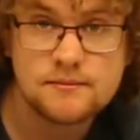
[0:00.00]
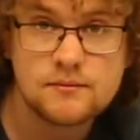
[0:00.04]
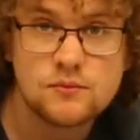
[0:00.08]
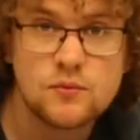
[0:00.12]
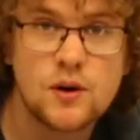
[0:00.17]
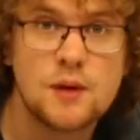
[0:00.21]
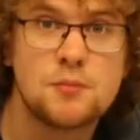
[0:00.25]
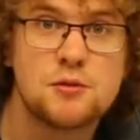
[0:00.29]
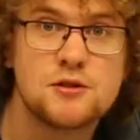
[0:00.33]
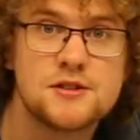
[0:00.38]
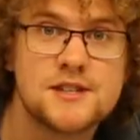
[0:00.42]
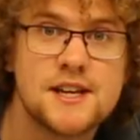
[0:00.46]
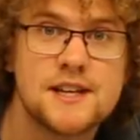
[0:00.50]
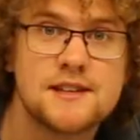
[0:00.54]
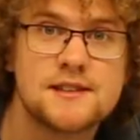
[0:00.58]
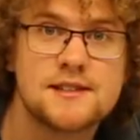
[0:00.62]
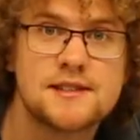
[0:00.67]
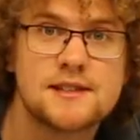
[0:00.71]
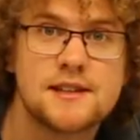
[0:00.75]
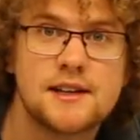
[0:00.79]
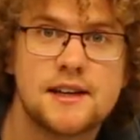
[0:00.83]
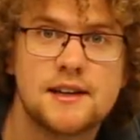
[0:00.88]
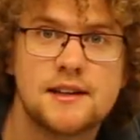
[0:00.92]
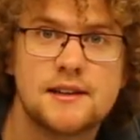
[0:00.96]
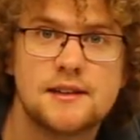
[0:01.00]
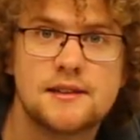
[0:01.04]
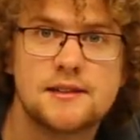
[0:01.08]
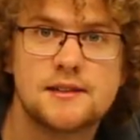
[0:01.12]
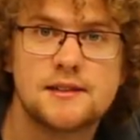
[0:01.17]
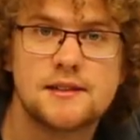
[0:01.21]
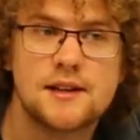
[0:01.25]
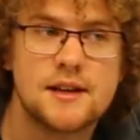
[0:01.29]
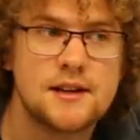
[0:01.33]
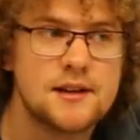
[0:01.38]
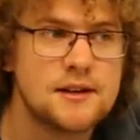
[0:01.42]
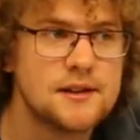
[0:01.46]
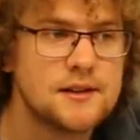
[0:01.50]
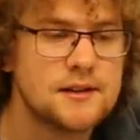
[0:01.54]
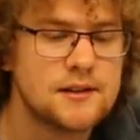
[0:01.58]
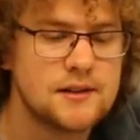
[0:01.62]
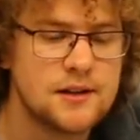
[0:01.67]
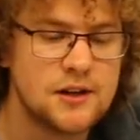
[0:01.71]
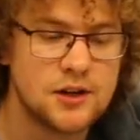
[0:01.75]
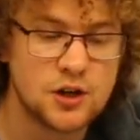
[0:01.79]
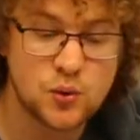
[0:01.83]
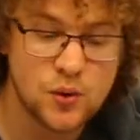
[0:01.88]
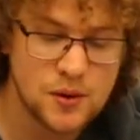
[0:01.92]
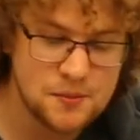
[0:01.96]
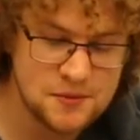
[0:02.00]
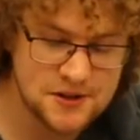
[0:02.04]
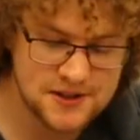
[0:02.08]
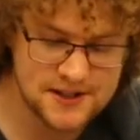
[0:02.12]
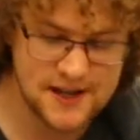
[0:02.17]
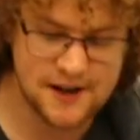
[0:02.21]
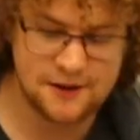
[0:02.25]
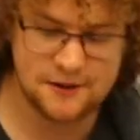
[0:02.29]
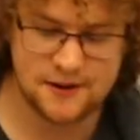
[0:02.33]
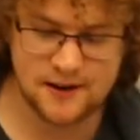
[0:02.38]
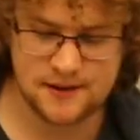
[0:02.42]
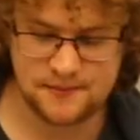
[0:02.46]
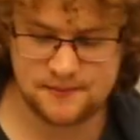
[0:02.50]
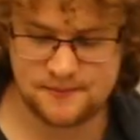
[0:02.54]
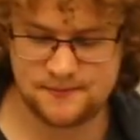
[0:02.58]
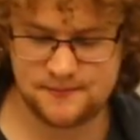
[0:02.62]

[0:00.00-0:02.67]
represents an equipment error.